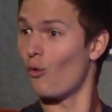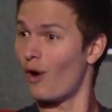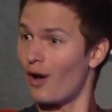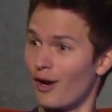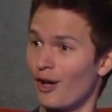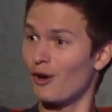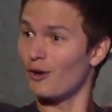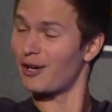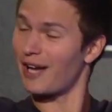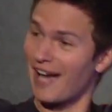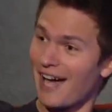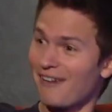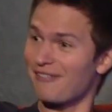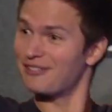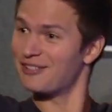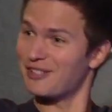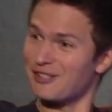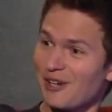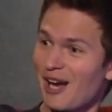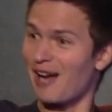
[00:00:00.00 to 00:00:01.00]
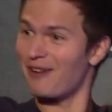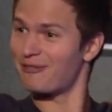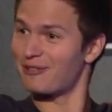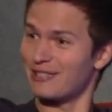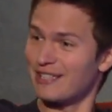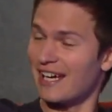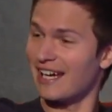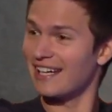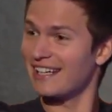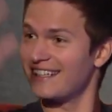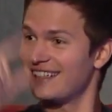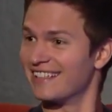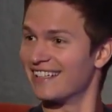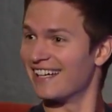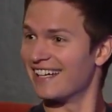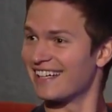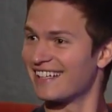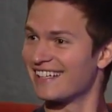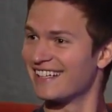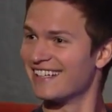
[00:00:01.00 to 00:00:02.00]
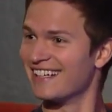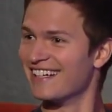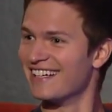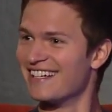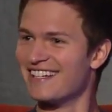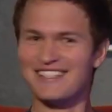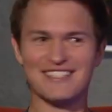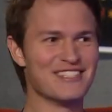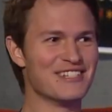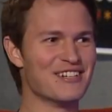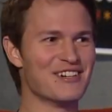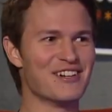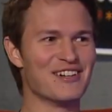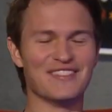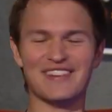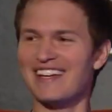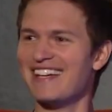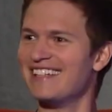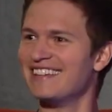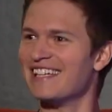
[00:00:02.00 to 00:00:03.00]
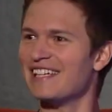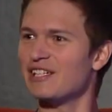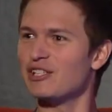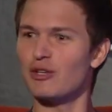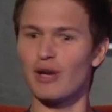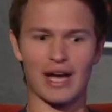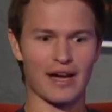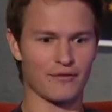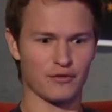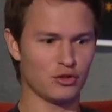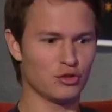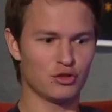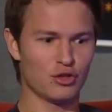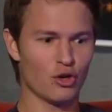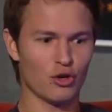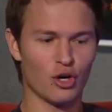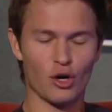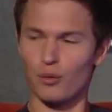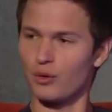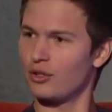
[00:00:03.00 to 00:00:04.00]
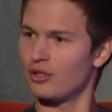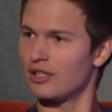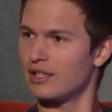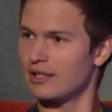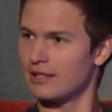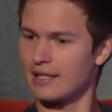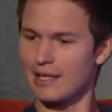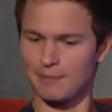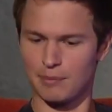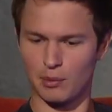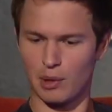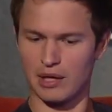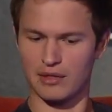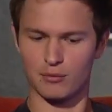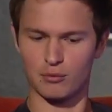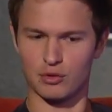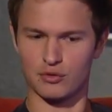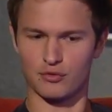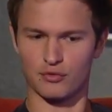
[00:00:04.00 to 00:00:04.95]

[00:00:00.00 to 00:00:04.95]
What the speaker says: oh, One Oak Avenue every night, like, you know what I mean? And then you don't know what you're gonna get. But I think with